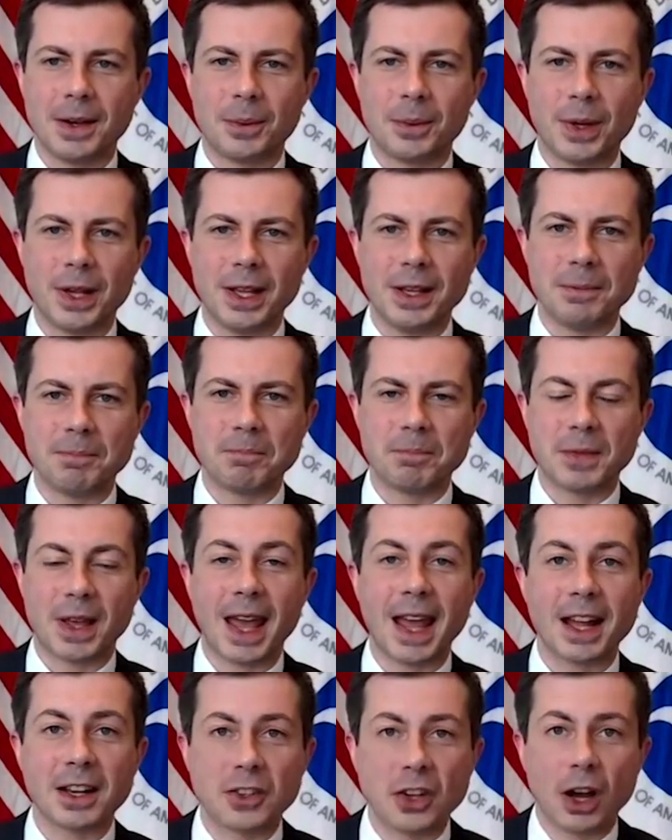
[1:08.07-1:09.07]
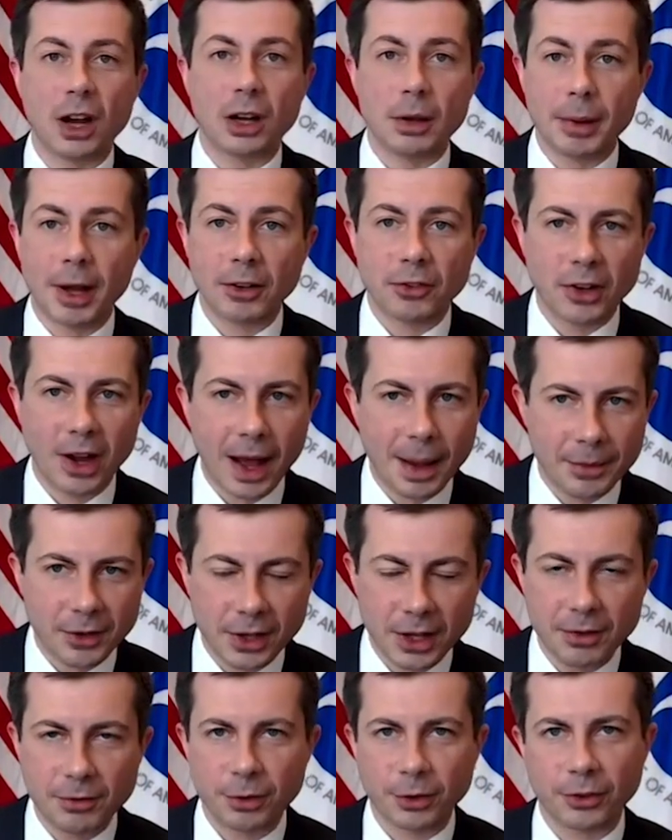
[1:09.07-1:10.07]
We can't talk about jobs
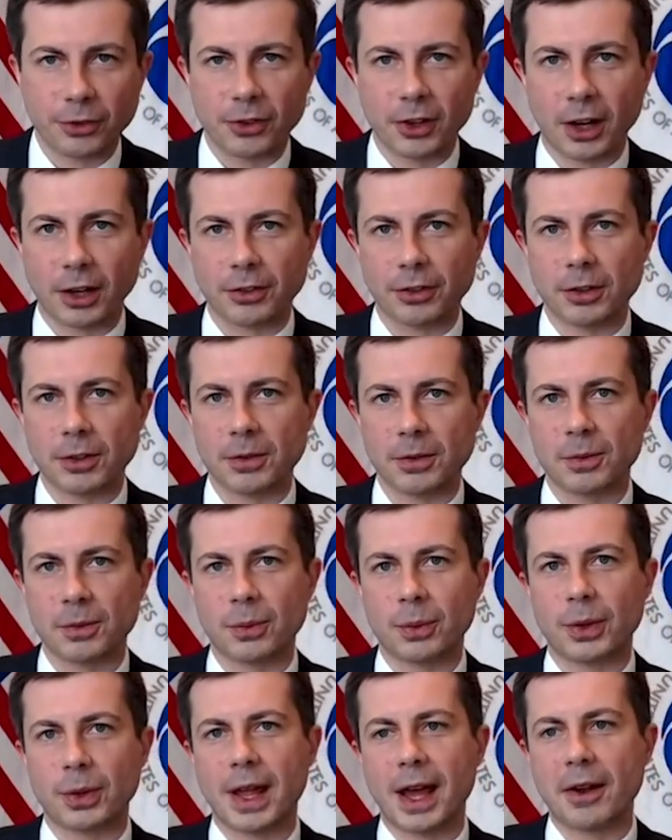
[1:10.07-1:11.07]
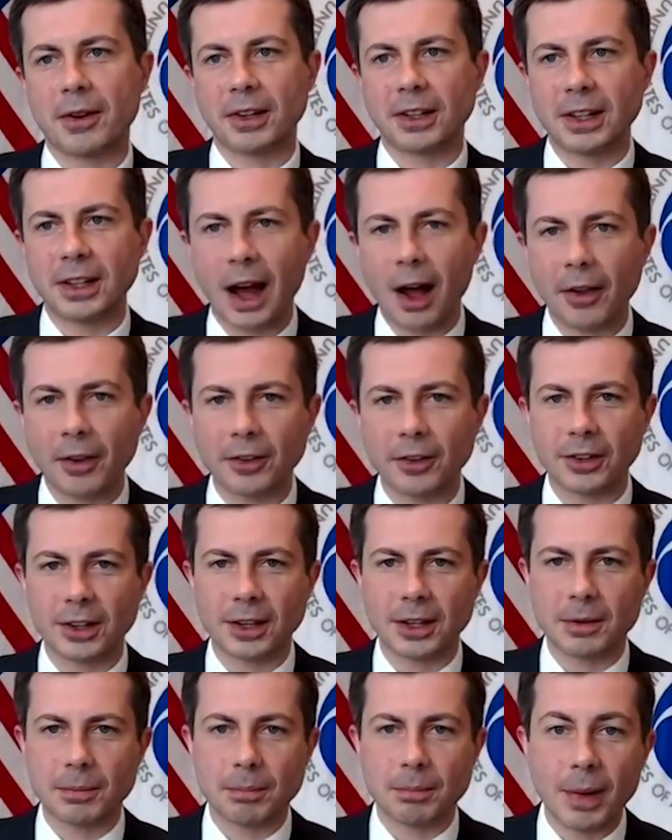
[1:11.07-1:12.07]
and infrastructure without
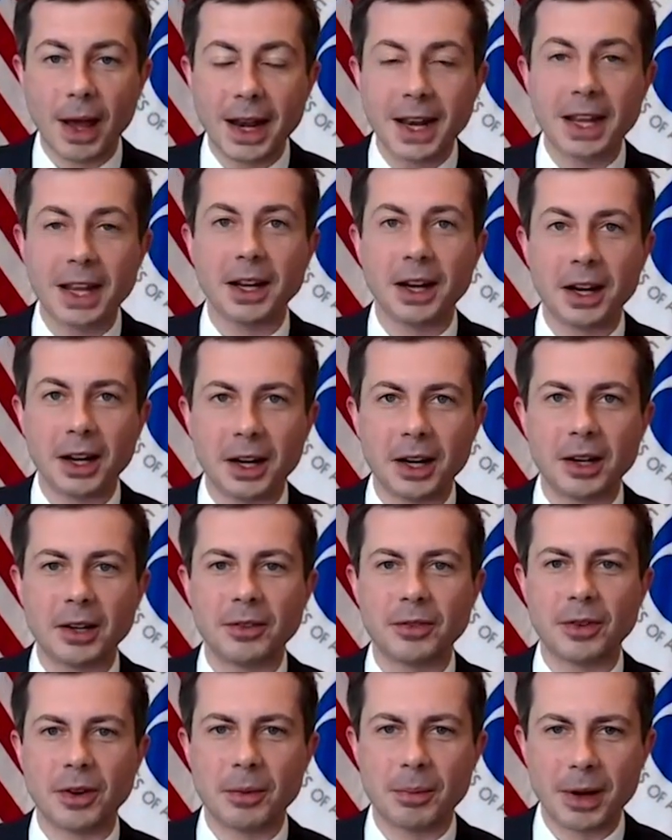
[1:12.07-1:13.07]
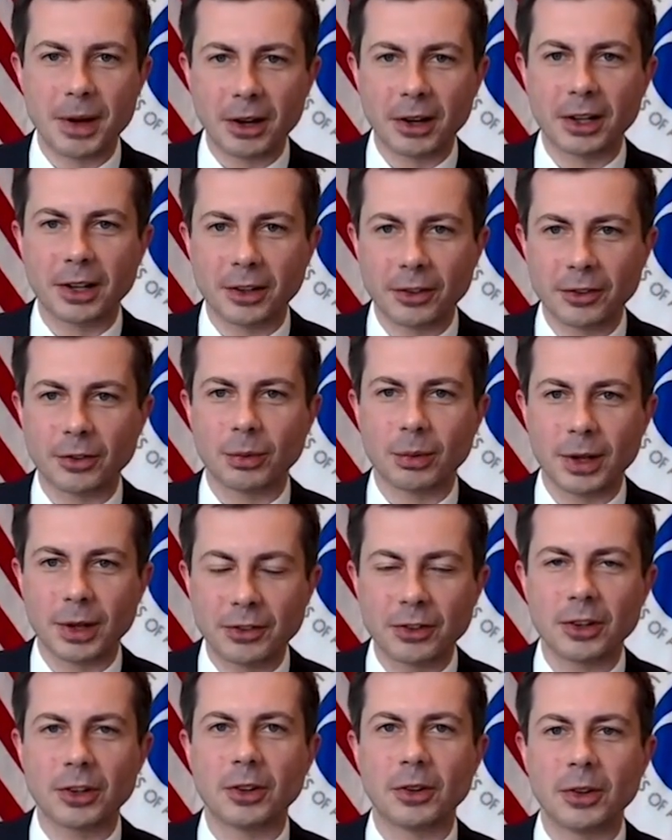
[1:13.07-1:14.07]
acknowledging that many of America's
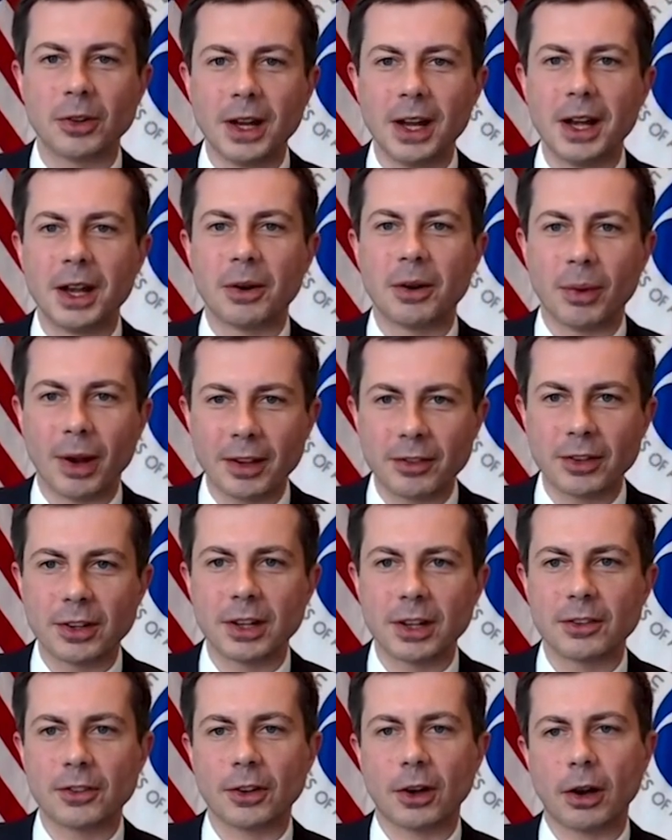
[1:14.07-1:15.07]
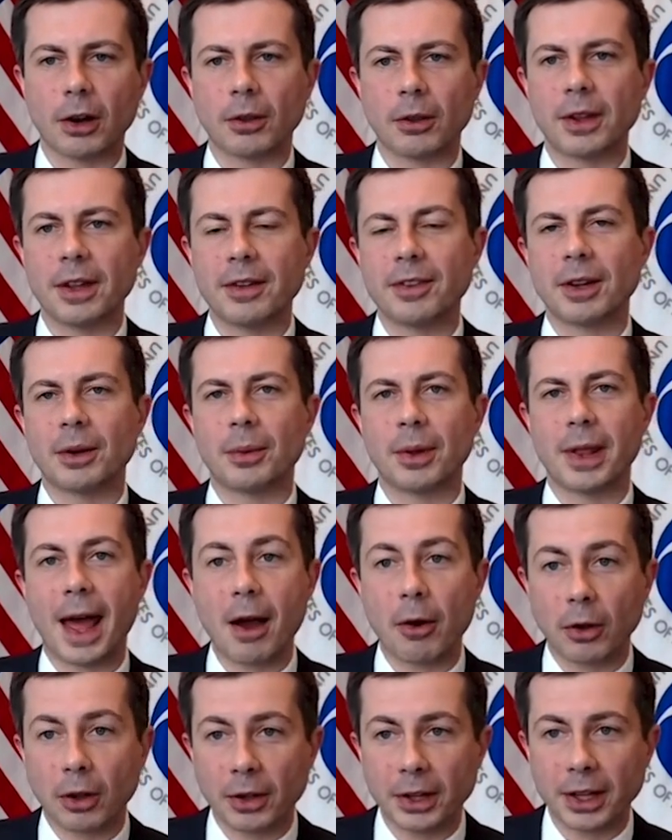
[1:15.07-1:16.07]
original residents are living
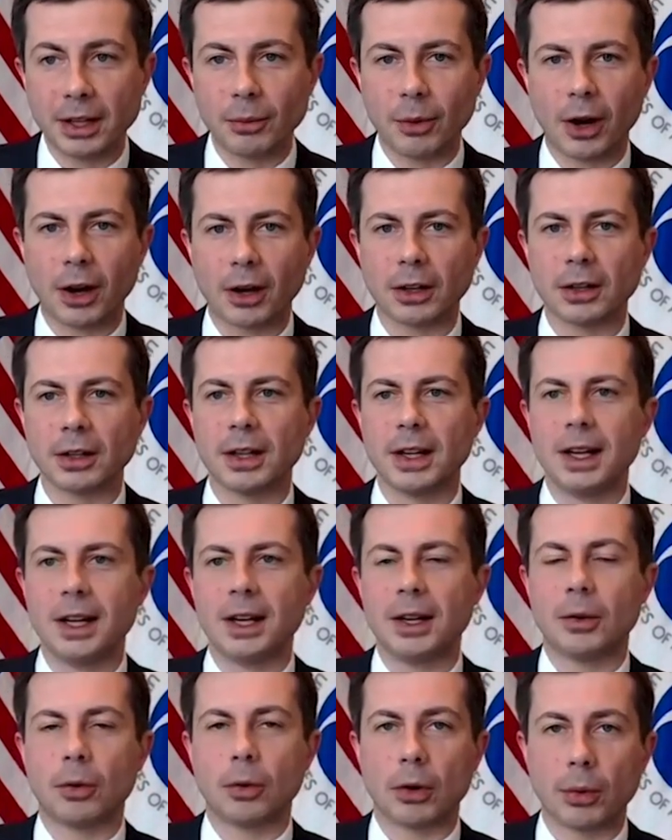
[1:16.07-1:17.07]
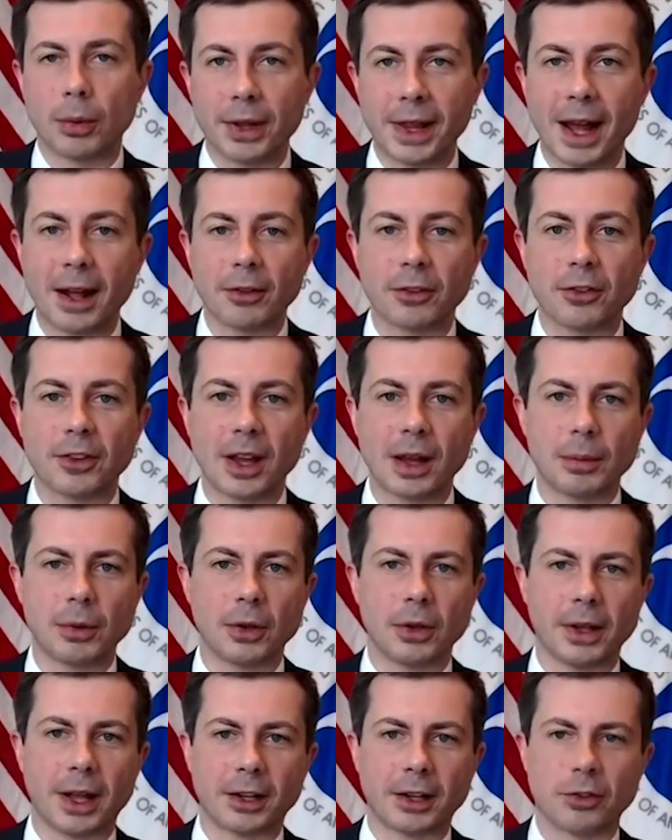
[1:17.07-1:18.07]
without clean water or without
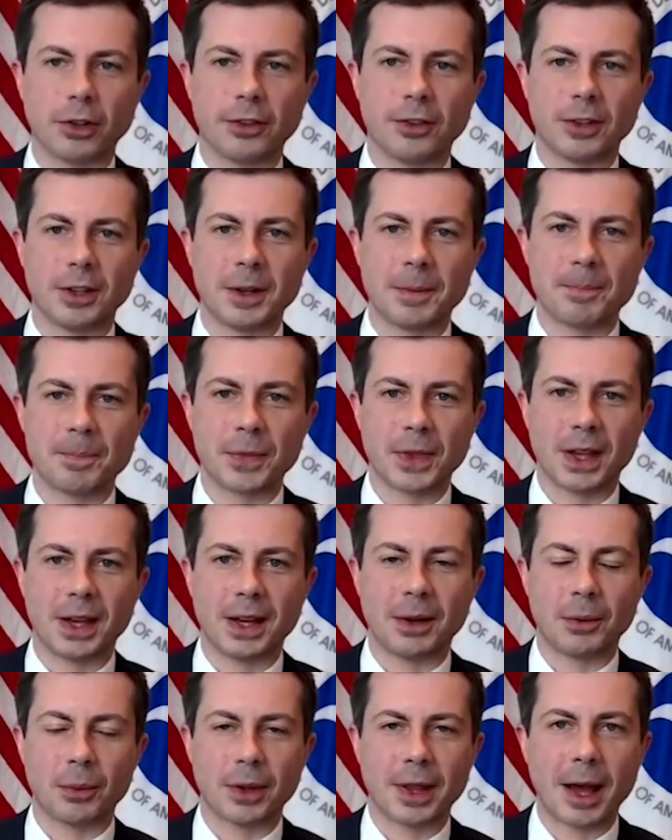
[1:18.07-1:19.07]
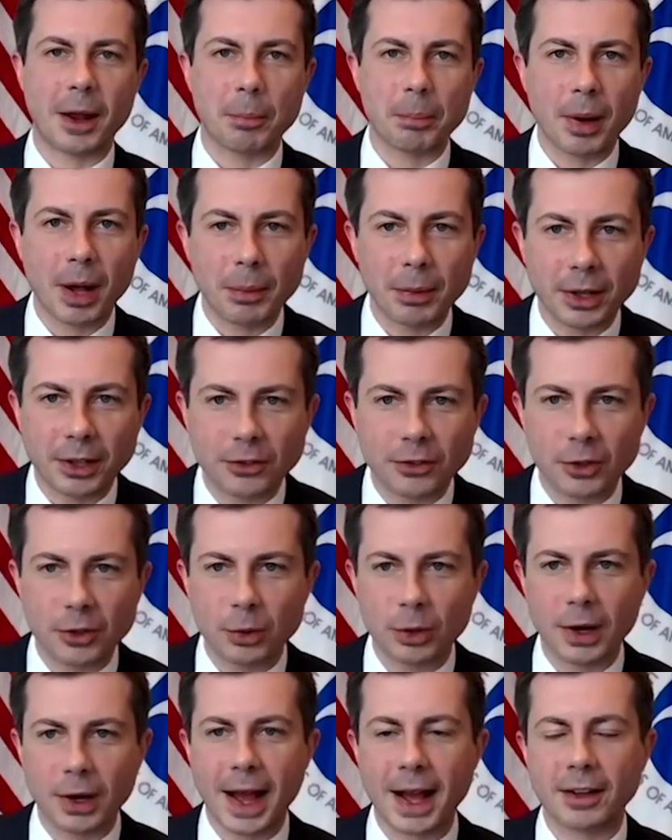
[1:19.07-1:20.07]
stable electricity, without public
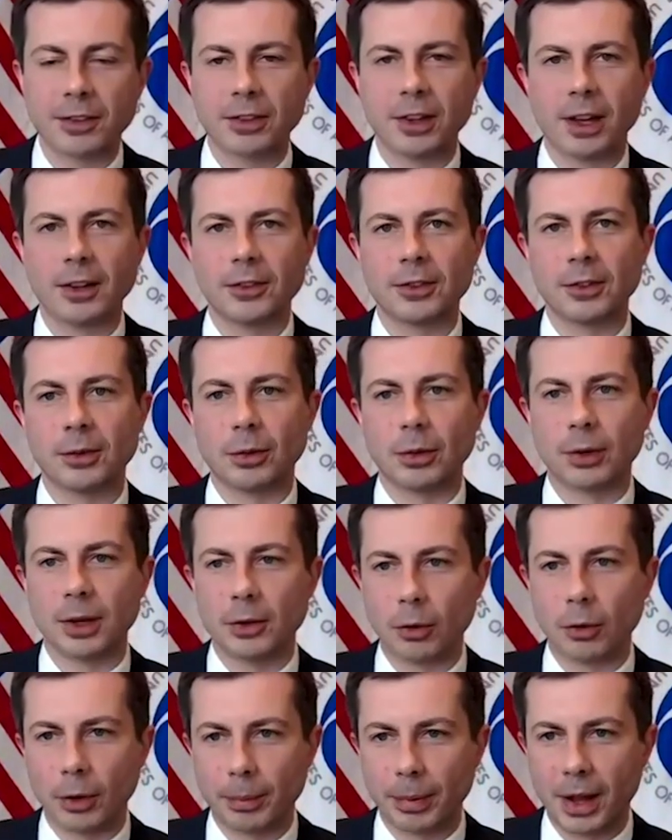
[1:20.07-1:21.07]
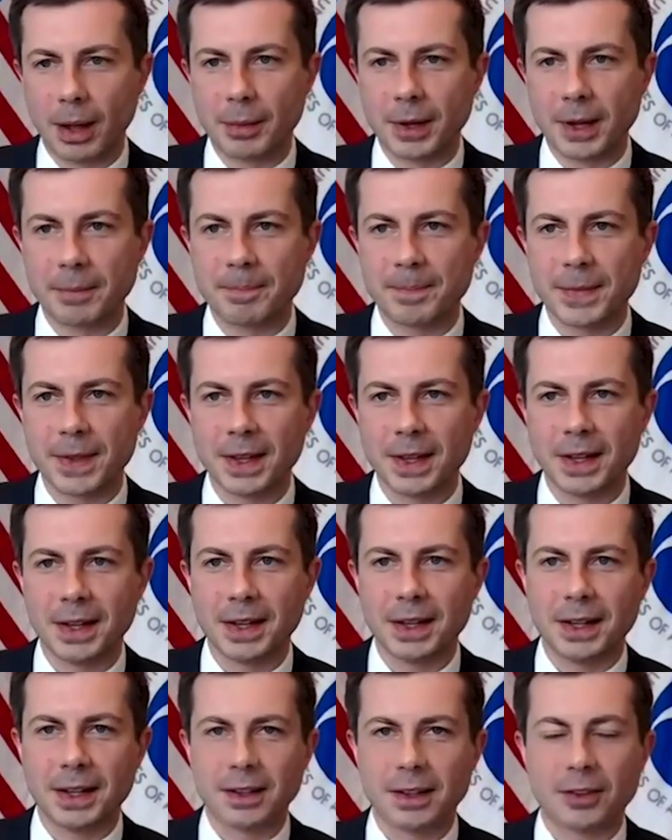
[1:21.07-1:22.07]
sewer access or indoor plumbing,
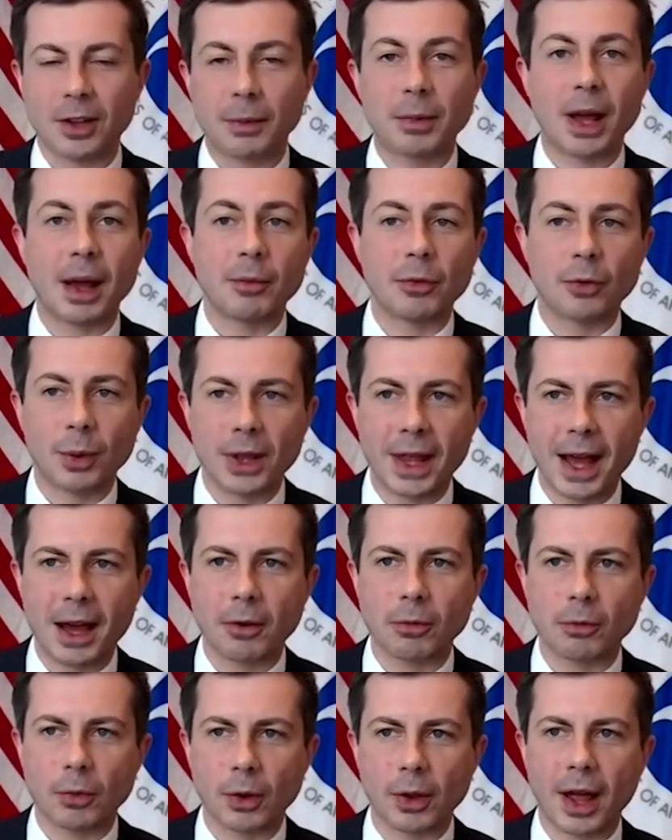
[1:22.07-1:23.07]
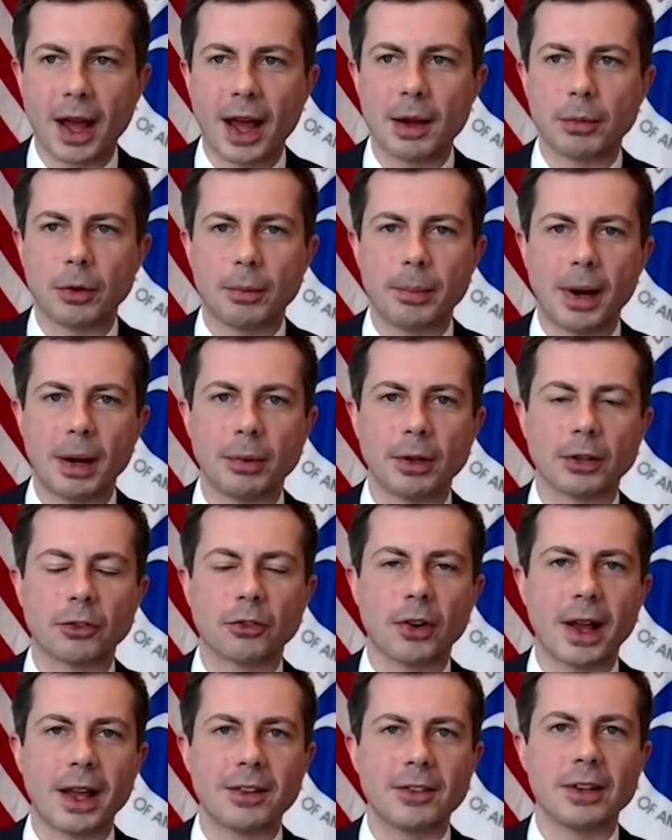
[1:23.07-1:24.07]
sometimes without reliable public
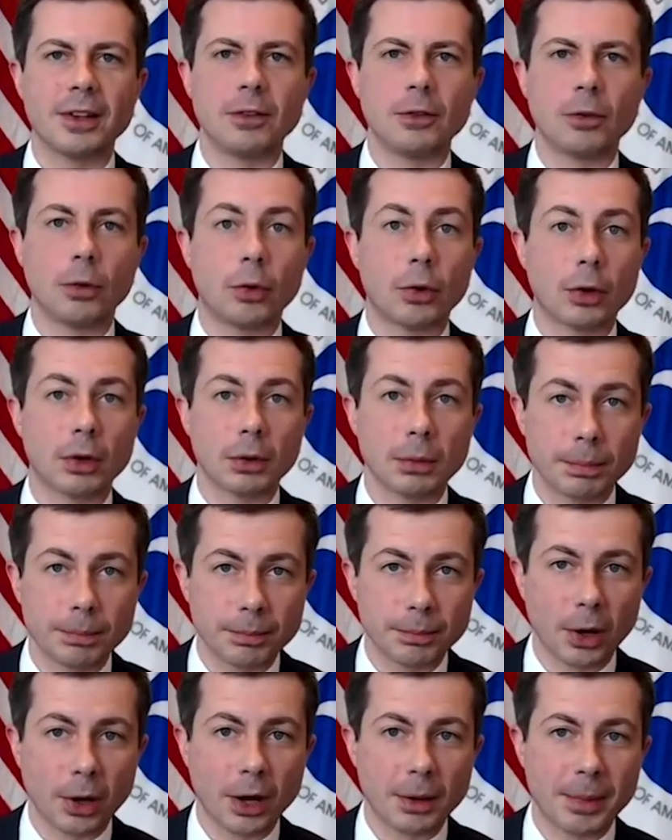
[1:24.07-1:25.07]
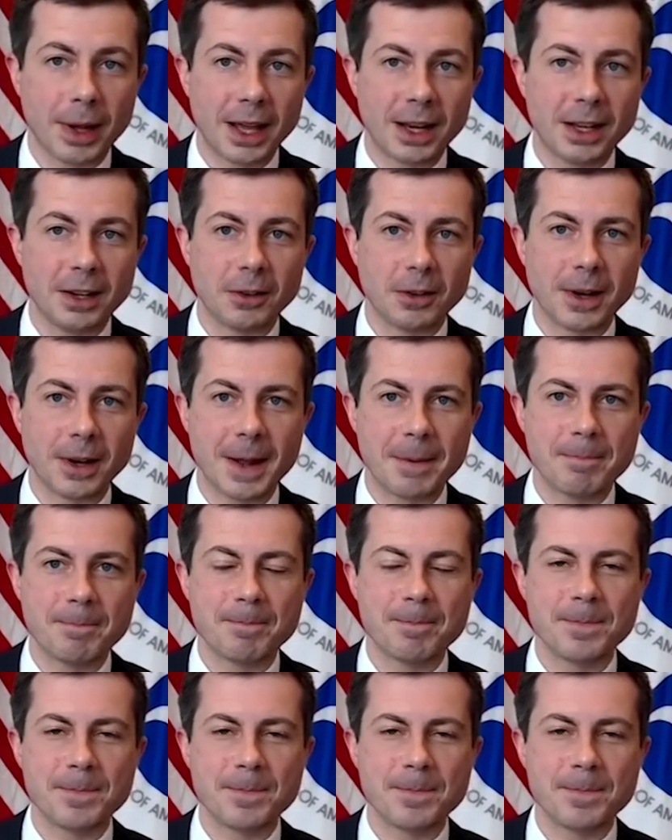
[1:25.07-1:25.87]
transit or broadband internet.